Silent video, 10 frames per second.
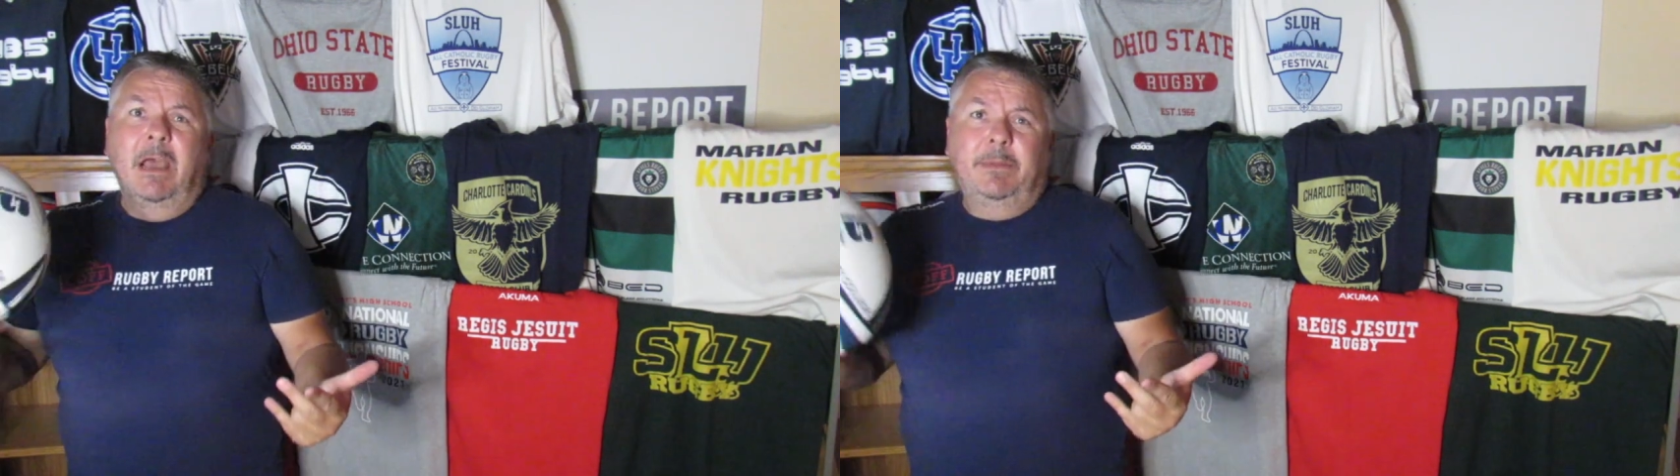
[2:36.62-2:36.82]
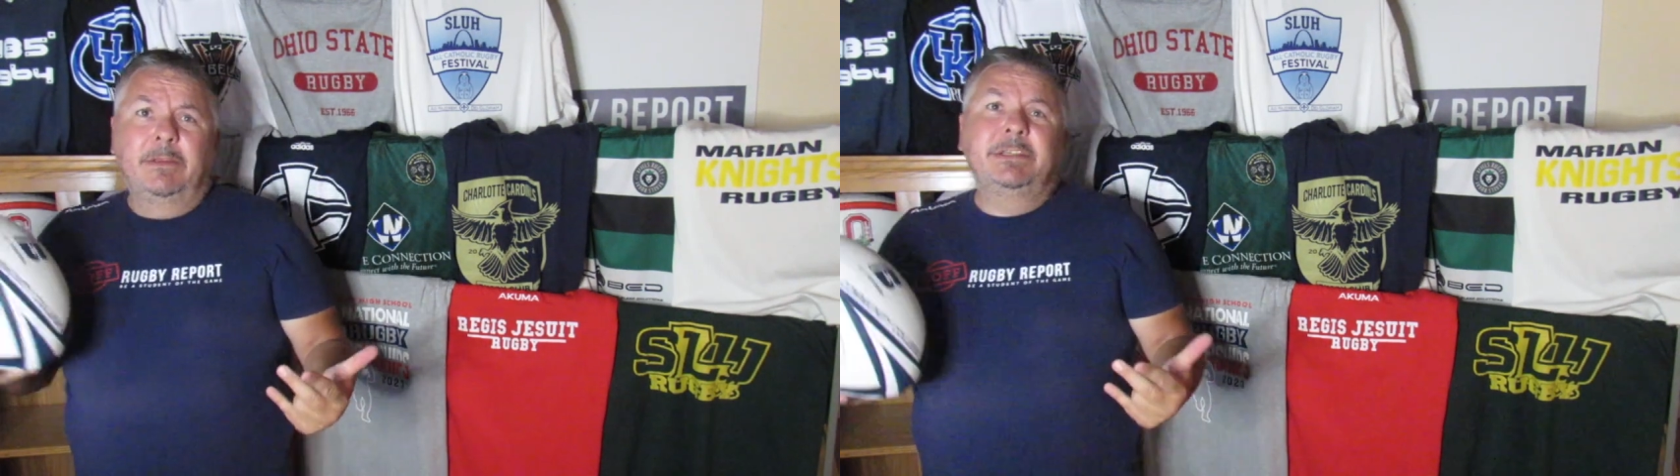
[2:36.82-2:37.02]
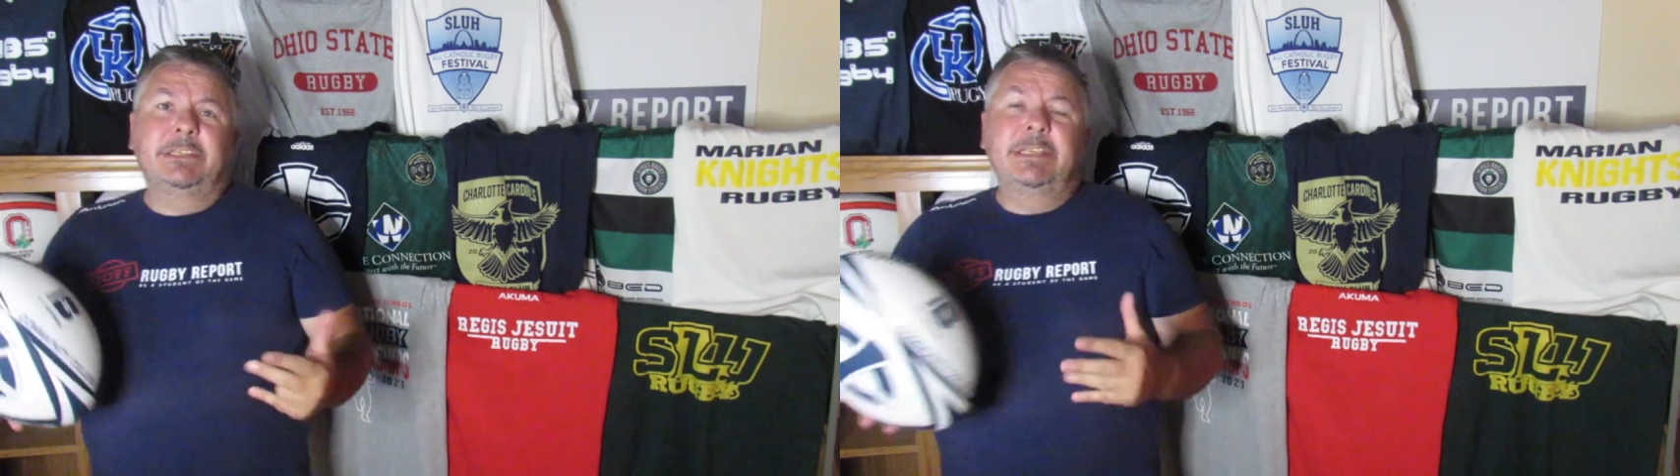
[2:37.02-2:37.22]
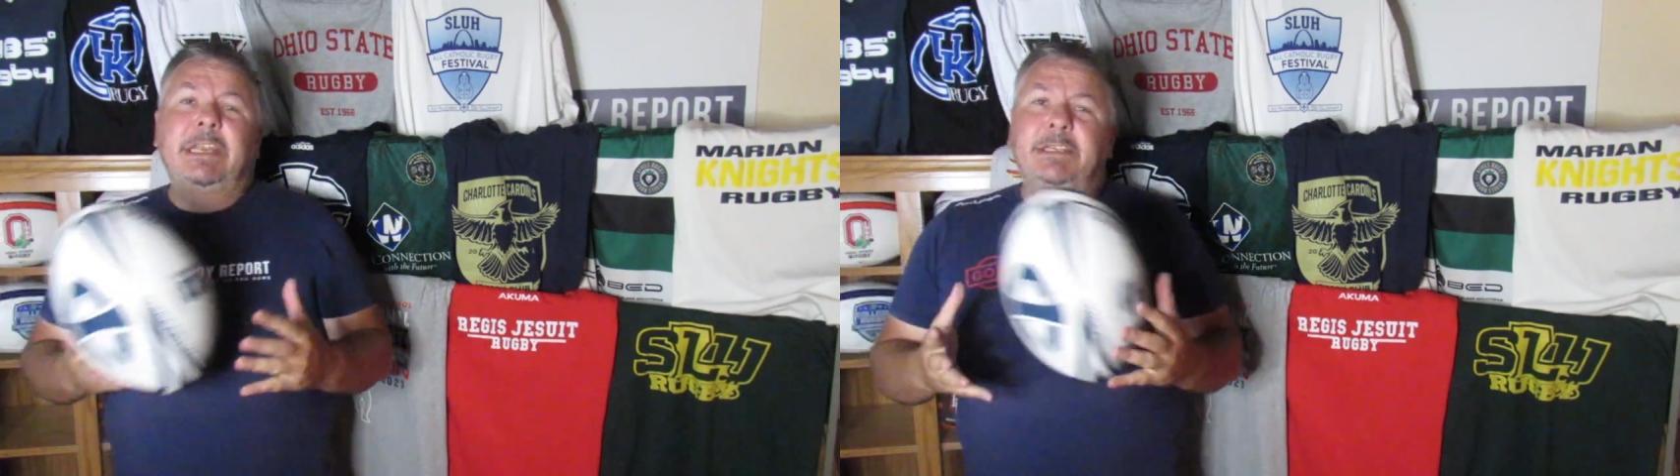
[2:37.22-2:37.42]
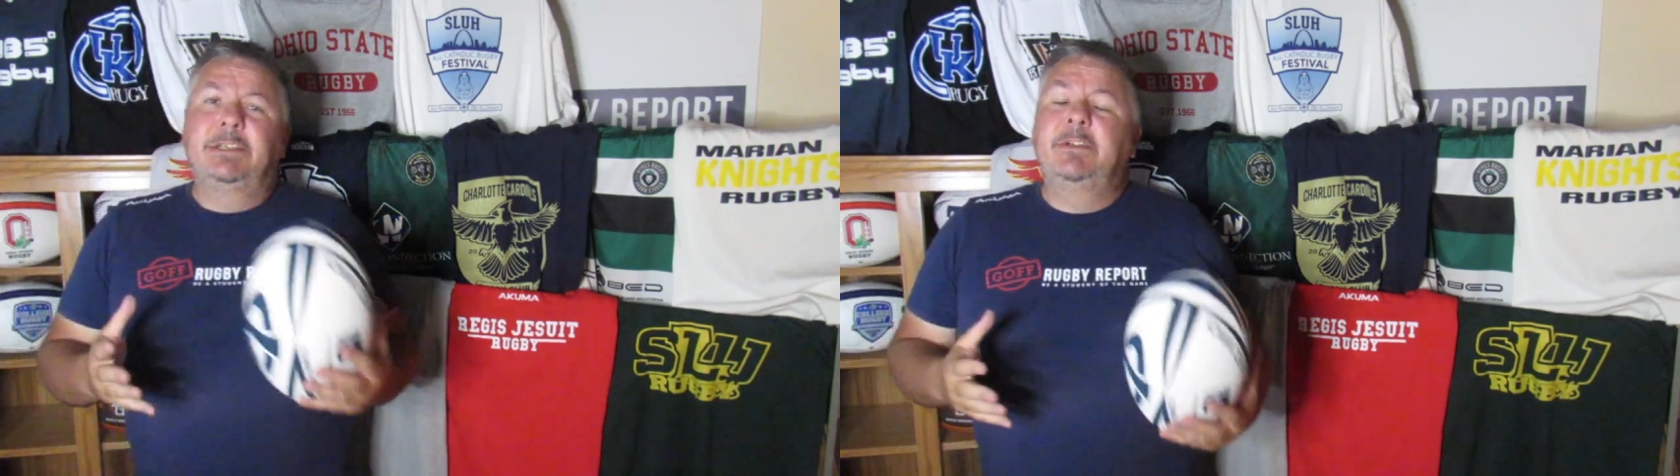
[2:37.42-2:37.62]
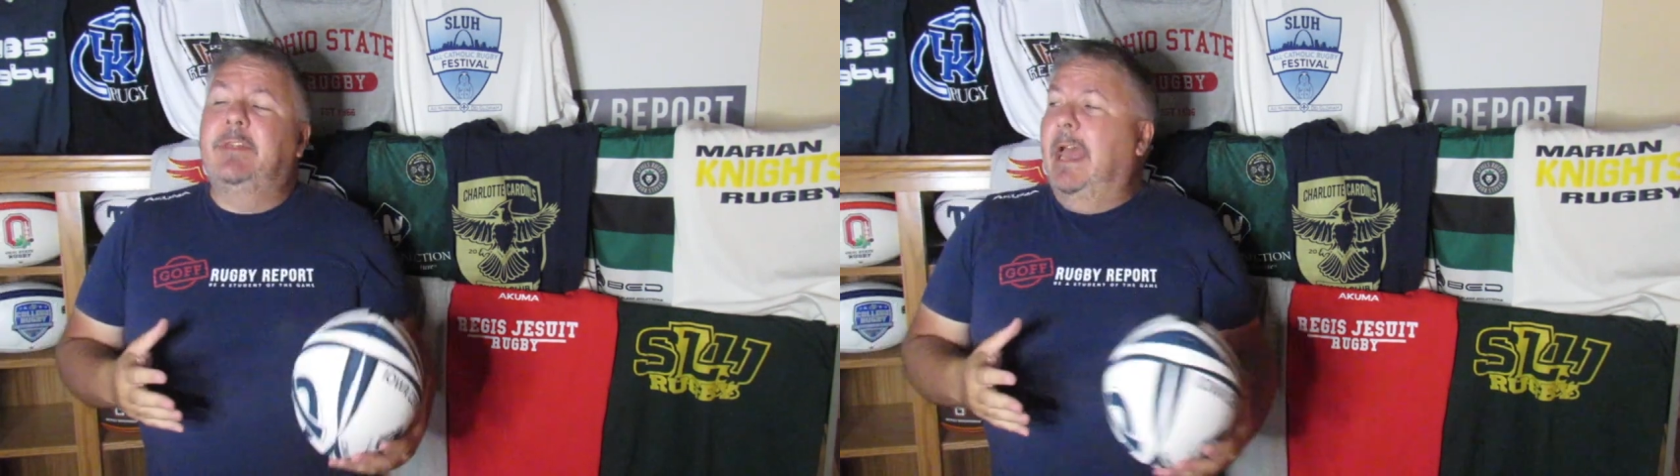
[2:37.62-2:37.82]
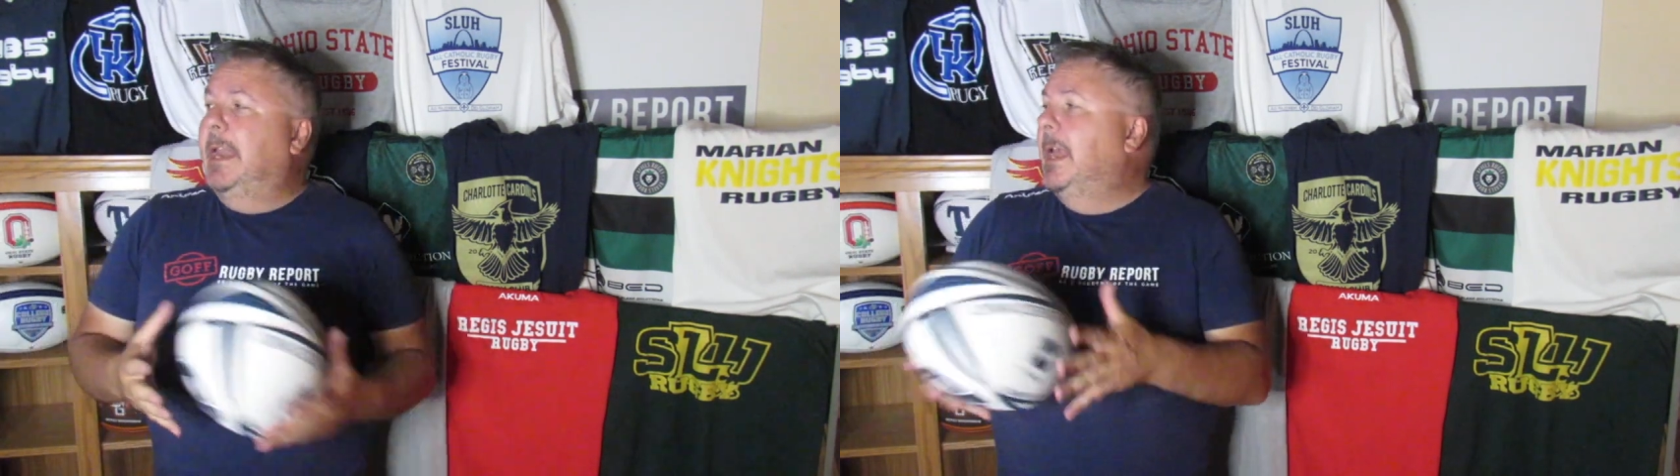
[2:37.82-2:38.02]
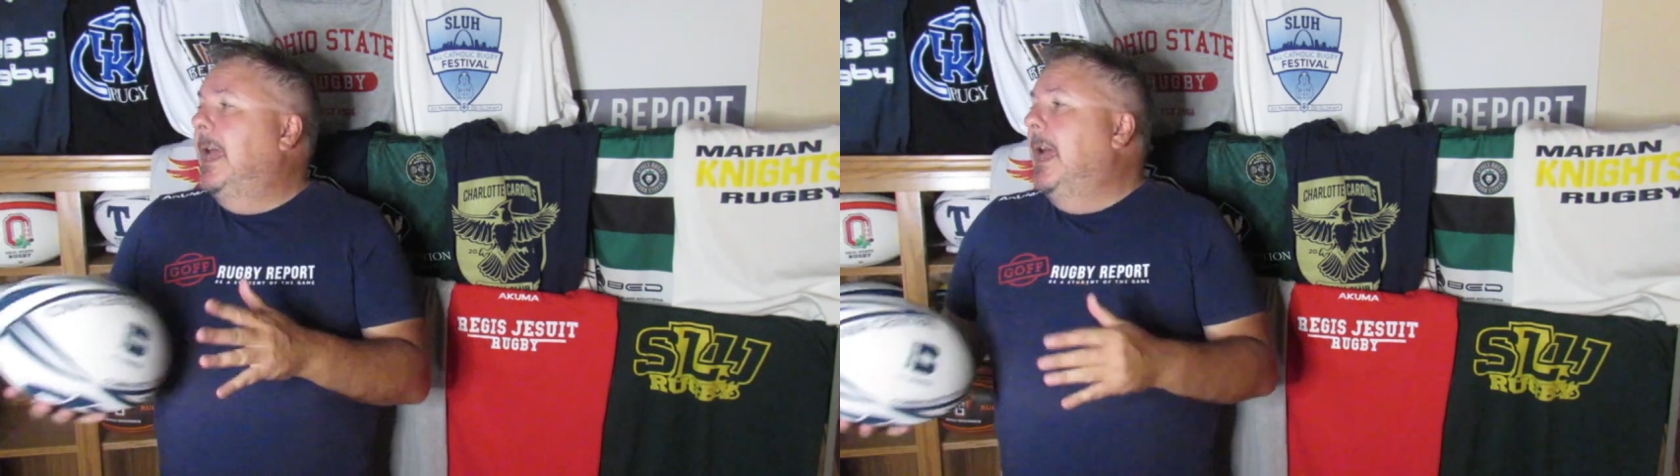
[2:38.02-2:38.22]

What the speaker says: I mean, you just need to do that.